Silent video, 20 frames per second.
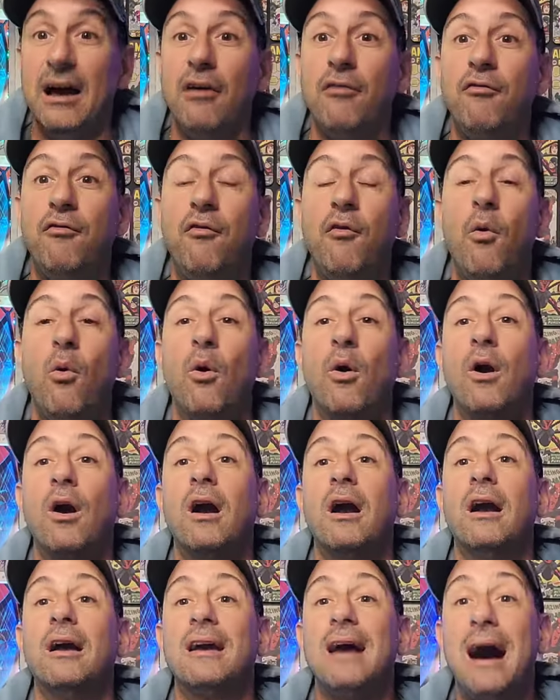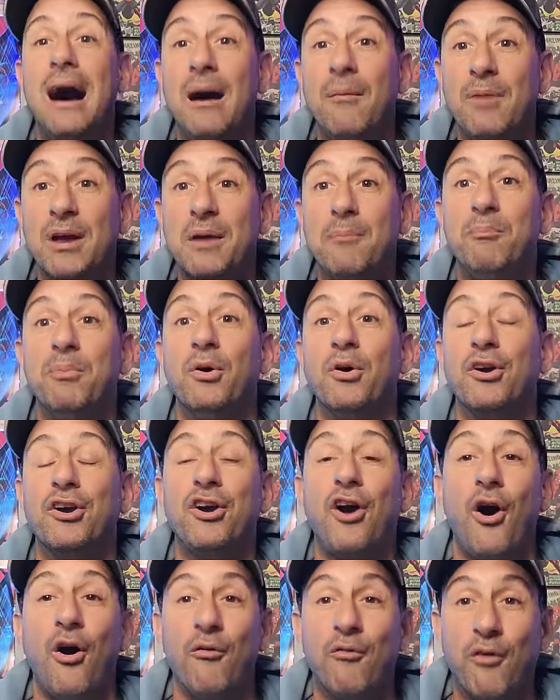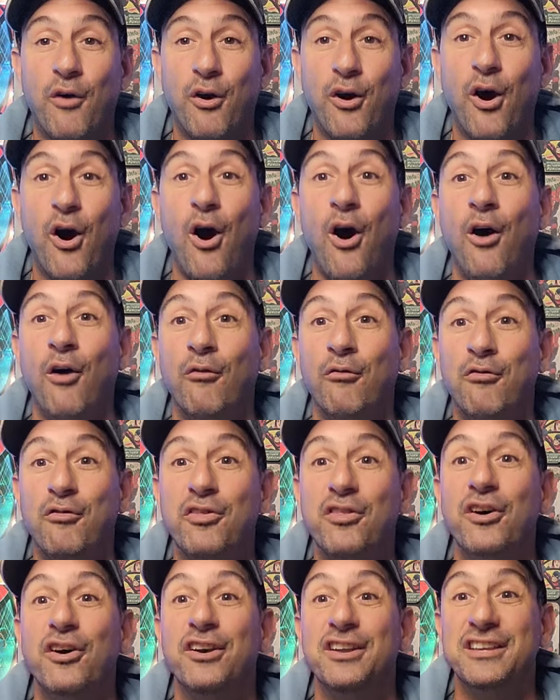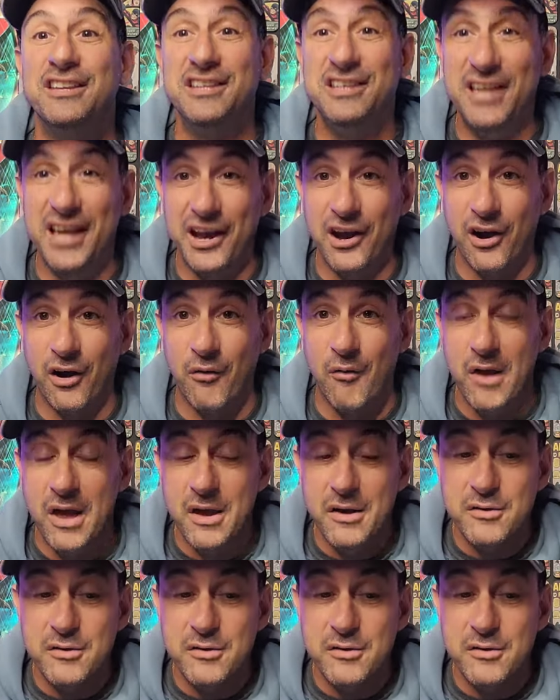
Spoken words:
for comic book cover of the year.